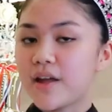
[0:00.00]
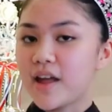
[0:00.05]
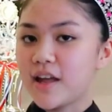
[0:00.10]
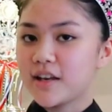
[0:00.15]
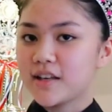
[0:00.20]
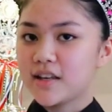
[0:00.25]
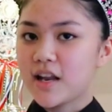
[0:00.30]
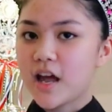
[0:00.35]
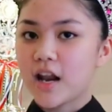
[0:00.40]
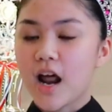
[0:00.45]

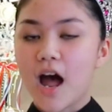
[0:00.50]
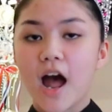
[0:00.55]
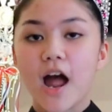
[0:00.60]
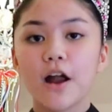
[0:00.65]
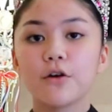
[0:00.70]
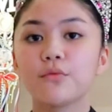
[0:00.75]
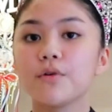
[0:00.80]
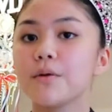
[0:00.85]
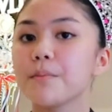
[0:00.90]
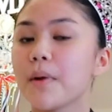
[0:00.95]
it that
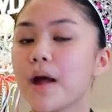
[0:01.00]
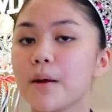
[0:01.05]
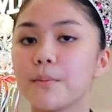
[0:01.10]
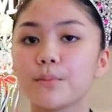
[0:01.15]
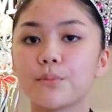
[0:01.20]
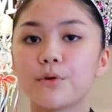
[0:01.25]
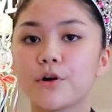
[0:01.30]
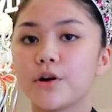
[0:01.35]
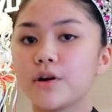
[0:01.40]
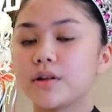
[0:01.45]
I
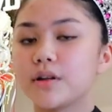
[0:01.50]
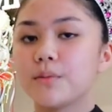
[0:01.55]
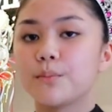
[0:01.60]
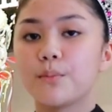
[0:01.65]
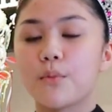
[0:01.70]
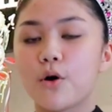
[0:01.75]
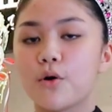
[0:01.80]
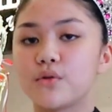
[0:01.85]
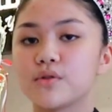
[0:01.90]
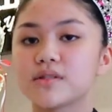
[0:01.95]
remember the
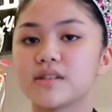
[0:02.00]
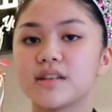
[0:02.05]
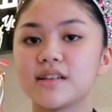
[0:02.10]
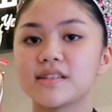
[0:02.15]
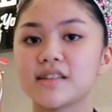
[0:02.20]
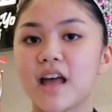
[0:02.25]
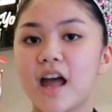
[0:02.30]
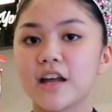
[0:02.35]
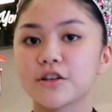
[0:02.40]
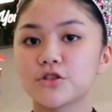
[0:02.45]
most
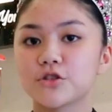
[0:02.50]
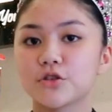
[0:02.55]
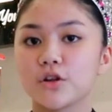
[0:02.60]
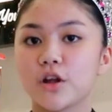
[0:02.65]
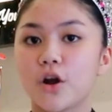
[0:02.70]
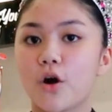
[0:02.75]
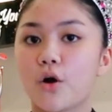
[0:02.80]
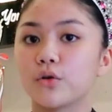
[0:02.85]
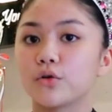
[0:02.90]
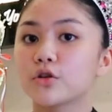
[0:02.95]
is
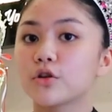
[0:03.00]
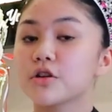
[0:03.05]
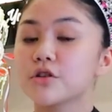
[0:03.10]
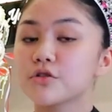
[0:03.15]
actually on